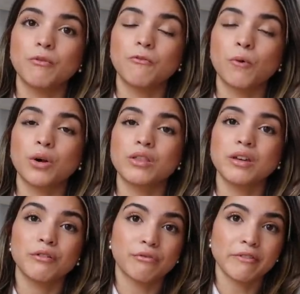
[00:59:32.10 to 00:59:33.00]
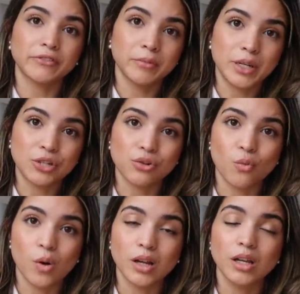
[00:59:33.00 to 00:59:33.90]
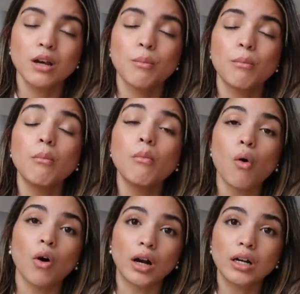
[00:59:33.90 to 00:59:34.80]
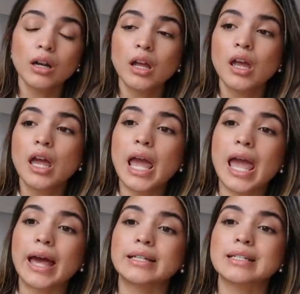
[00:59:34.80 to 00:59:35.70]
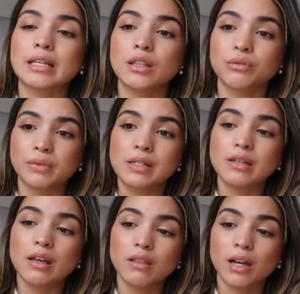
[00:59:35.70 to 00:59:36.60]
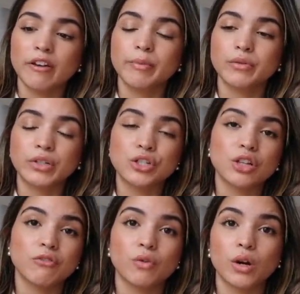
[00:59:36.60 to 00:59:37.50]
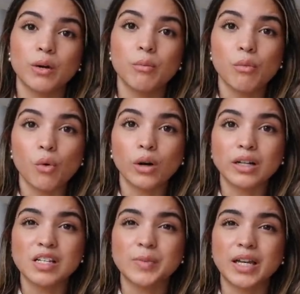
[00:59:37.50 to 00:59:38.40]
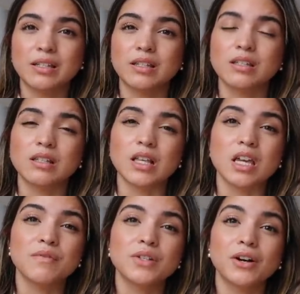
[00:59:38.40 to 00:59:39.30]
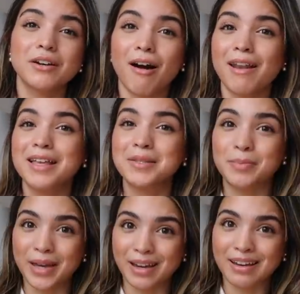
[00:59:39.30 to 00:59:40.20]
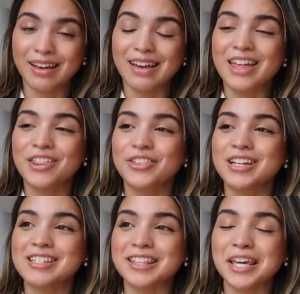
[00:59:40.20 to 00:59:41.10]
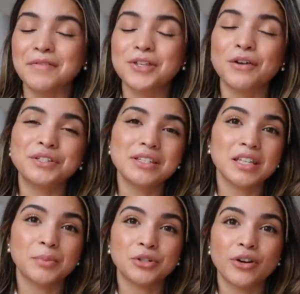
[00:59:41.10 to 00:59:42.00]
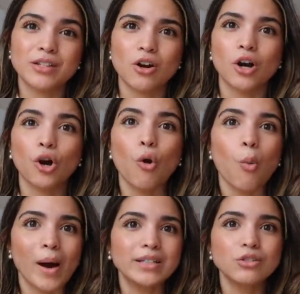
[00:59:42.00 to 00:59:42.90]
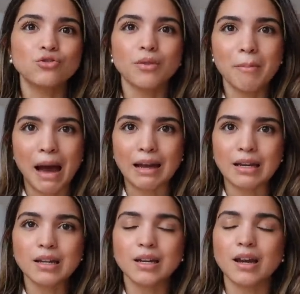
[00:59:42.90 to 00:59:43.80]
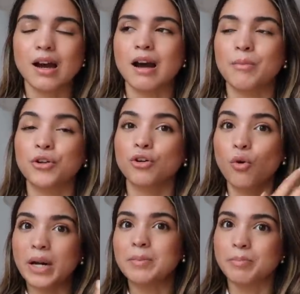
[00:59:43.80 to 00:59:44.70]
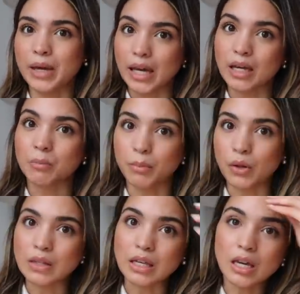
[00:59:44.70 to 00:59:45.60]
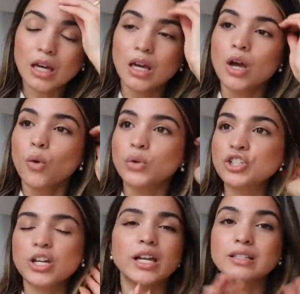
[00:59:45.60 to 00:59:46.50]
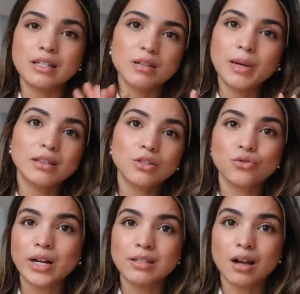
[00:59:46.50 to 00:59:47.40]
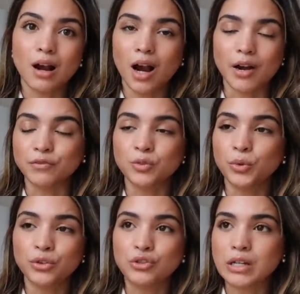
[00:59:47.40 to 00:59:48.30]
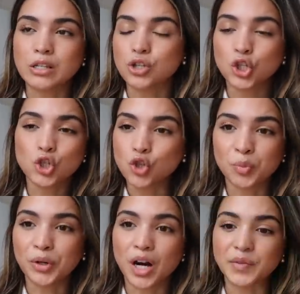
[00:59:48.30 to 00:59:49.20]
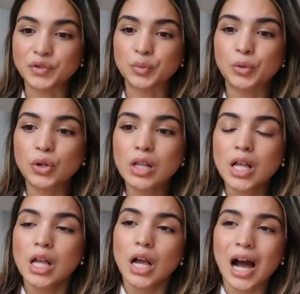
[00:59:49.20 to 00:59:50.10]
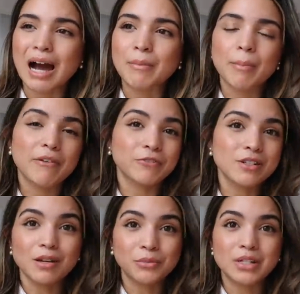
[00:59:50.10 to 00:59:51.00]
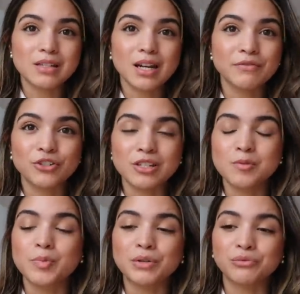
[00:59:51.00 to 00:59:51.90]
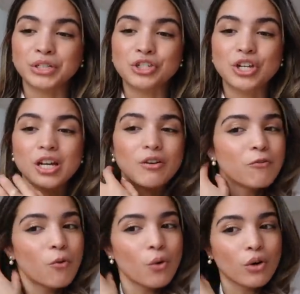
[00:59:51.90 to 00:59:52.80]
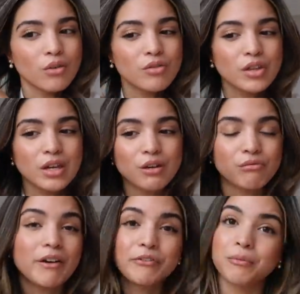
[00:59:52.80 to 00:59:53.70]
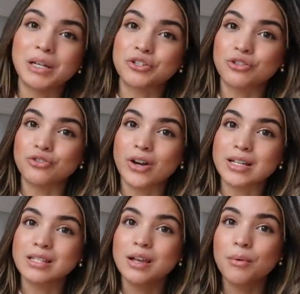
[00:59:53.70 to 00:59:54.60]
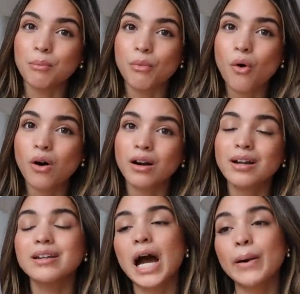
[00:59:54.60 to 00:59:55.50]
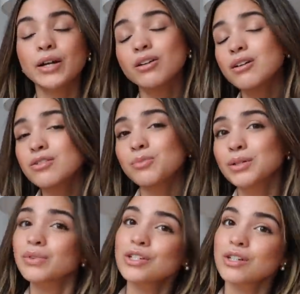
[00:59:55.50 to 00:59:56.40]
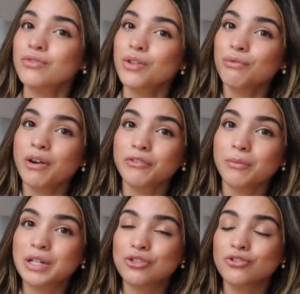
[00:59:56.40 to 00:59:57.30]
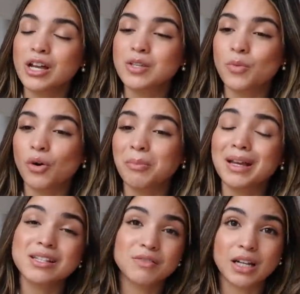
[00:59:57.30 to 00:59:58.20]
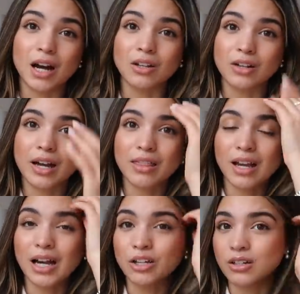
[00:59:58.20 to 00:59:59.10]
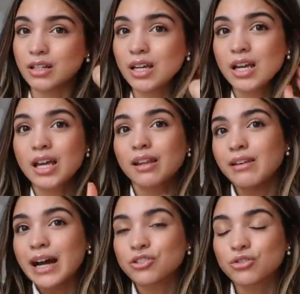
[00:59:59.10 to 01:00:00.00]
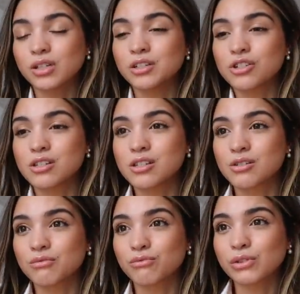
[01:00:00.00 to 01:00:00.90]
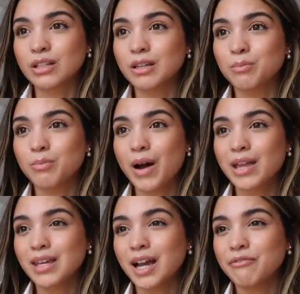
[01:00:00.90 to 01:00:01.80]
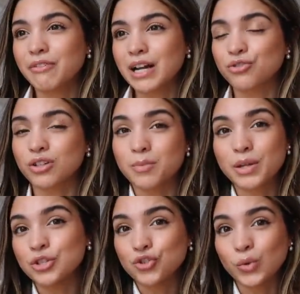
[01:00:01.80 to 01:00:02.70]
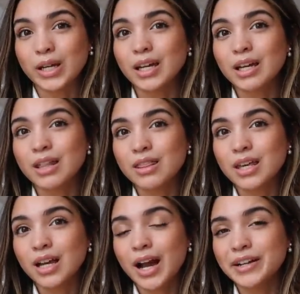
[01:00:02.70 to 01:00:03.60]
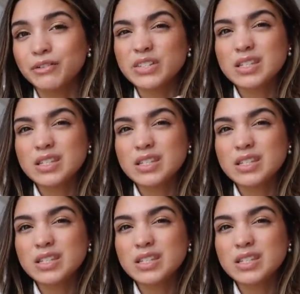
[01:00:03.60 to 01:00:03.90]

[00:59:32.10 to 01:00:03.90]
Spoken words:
for the Reformation one more. And the reason I think I've been reaching for it more is because the sleeves are not as big. The sleeves on the Sleeper dress are quite dramatic. They're quite big and bulky. which it doesn't make the dress uncomfortable. The dress is super comfortable. But for some reason, I've just been reaching for the Reformation dress more. Now, I could also be reaching for the Reformation dress more because of the color. I think I could naturally just really, I think I've naturally been enjoying the kind of